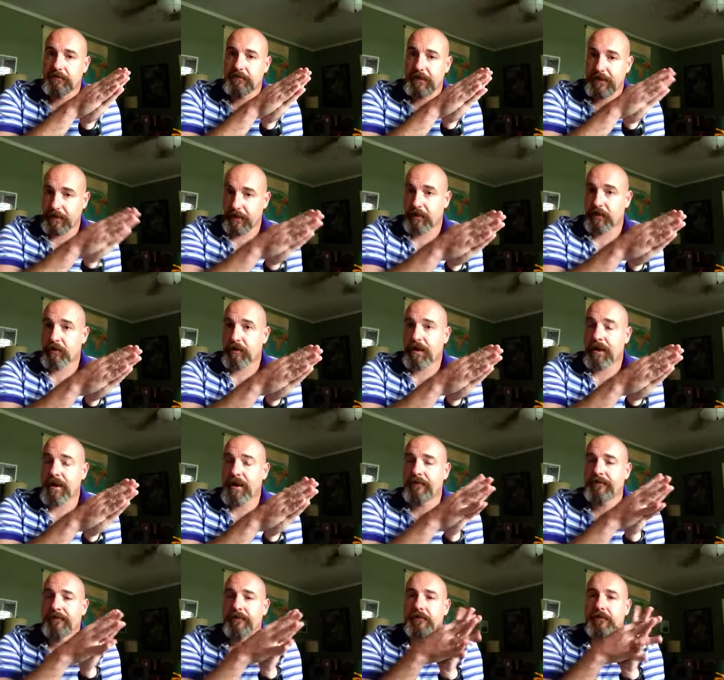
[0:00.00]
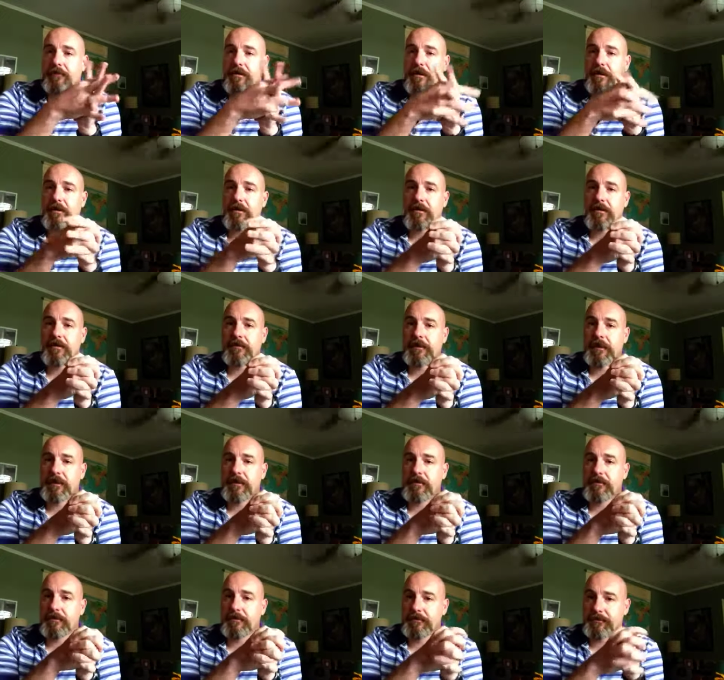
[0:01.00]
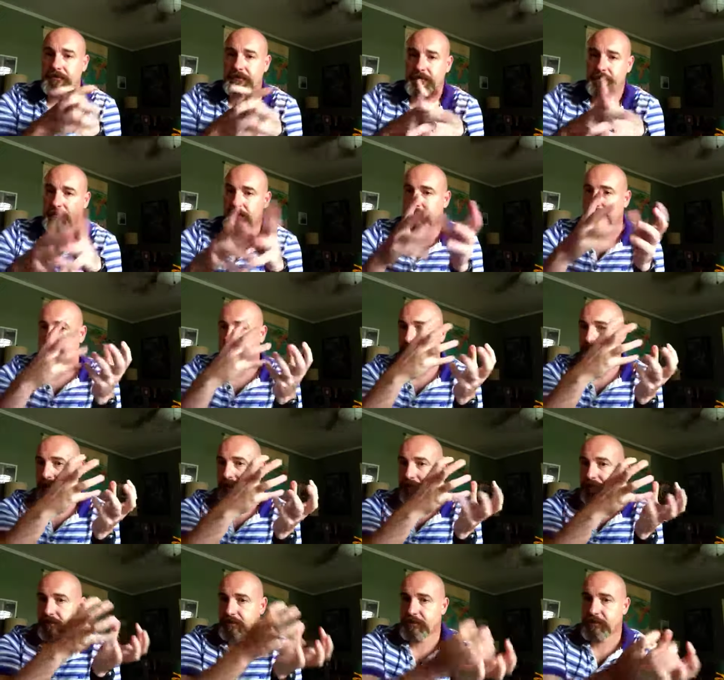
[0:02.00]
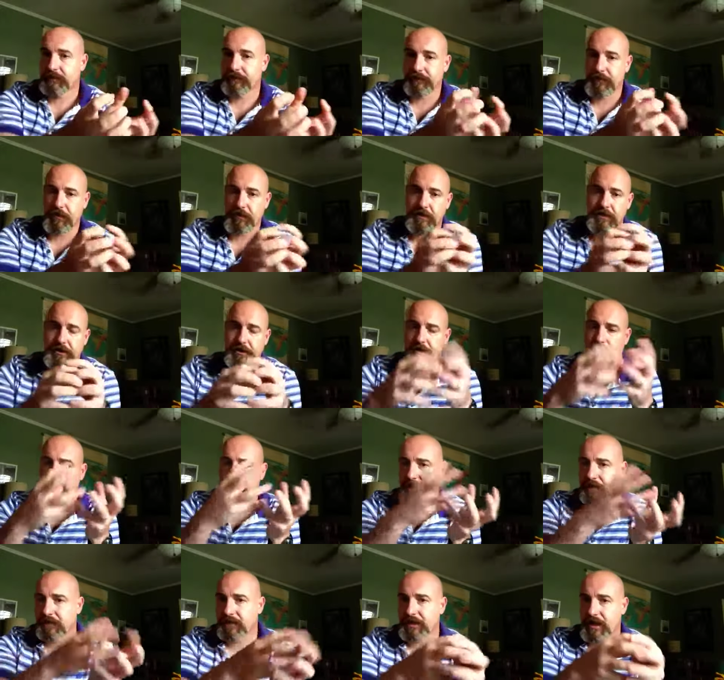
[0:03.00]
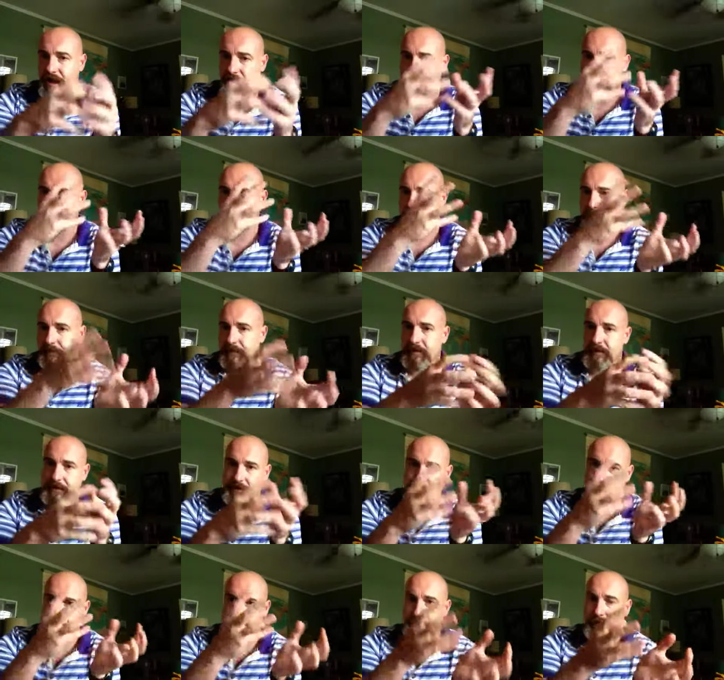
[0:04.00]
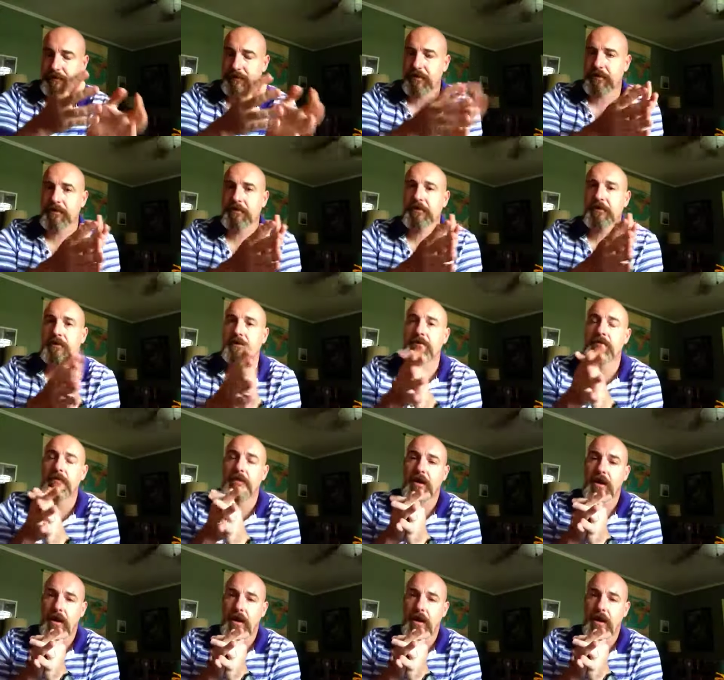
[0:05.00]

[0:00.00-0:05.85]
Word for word: paragraph uh, that includes sort of what you're focusing on, your topic, a thesis, a preview.